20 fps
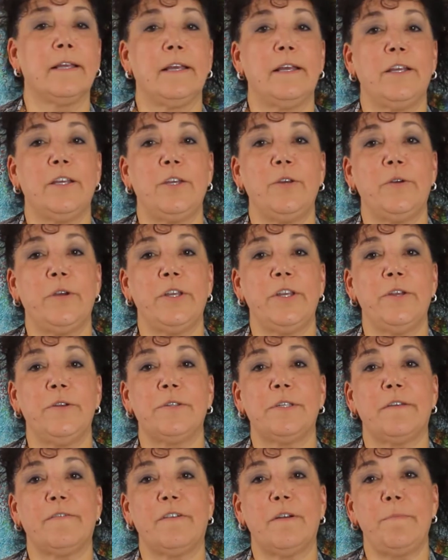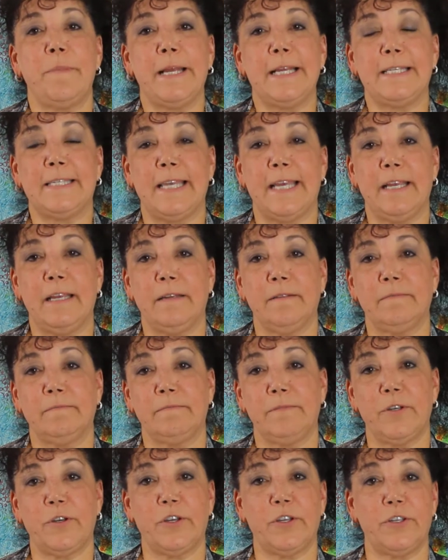You can use it for piecing.
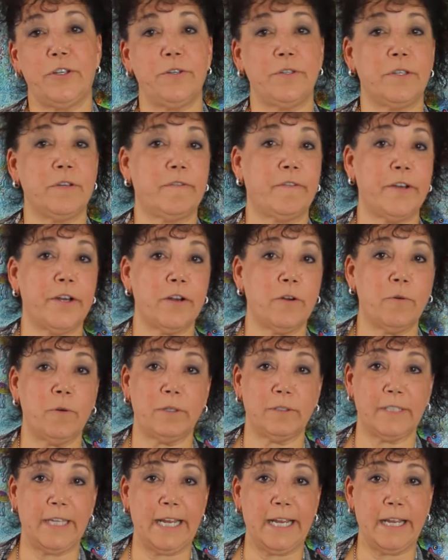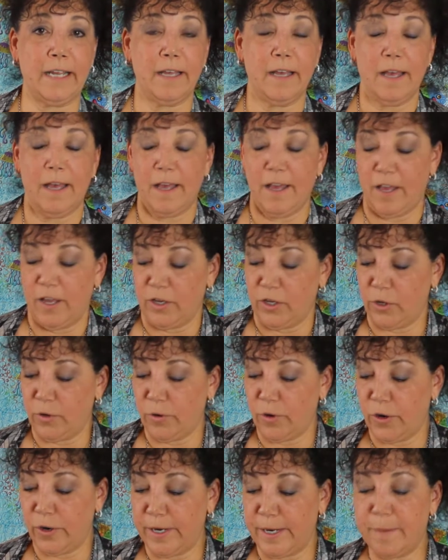You could use it for your quilting. You
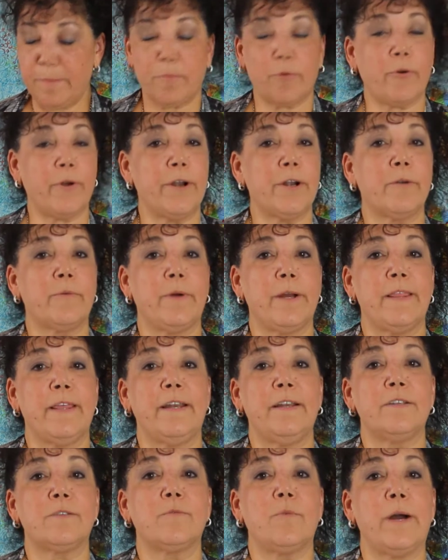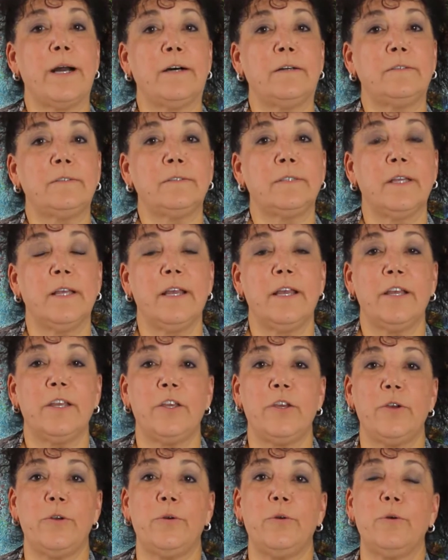could embroider with it as well.
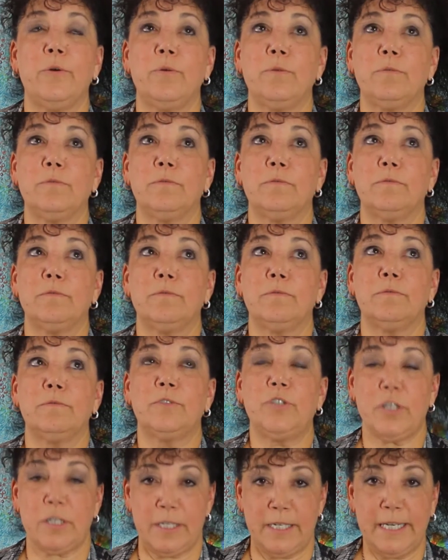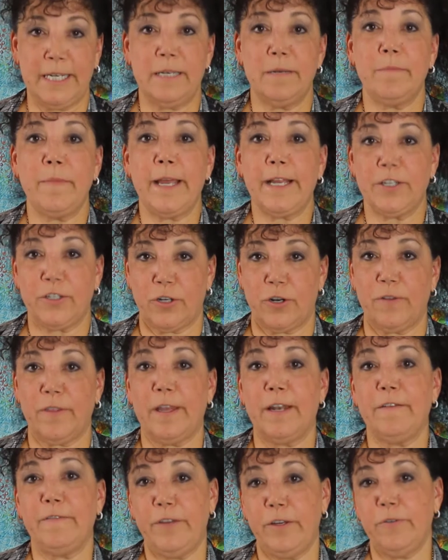You just need to make sure
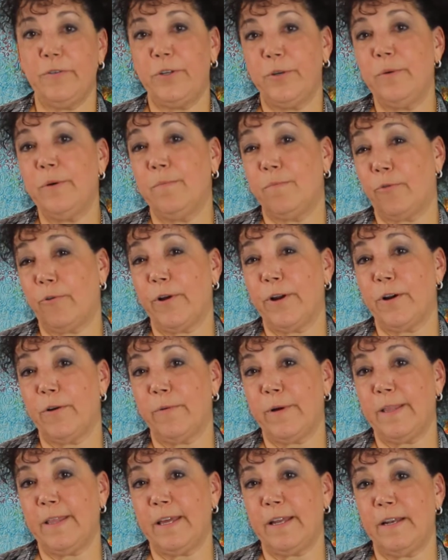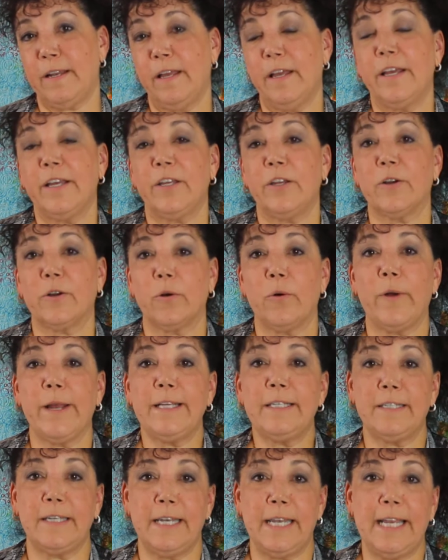that if you do embroider with it, you're going
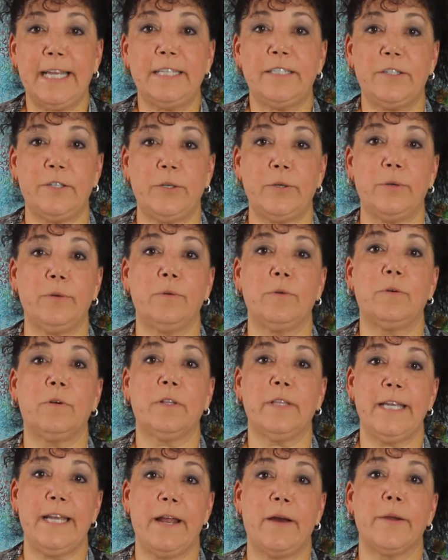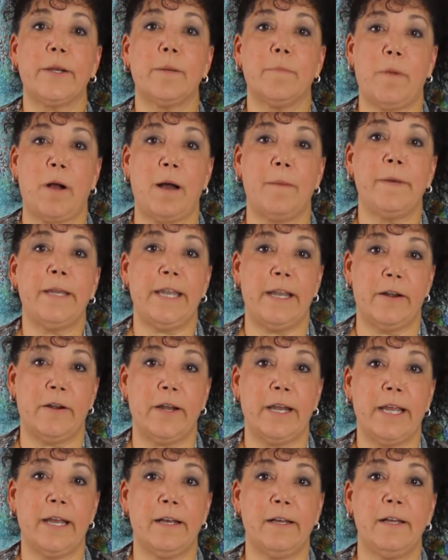to need to clean out your bobbin
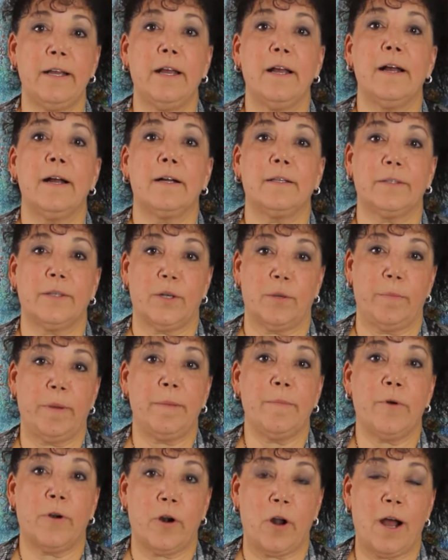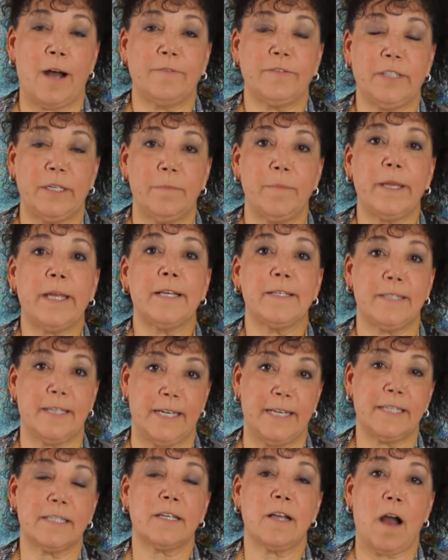area a little bit more often because it
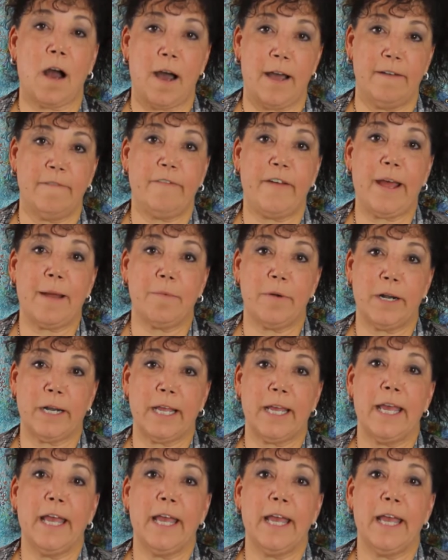is cotton fabric,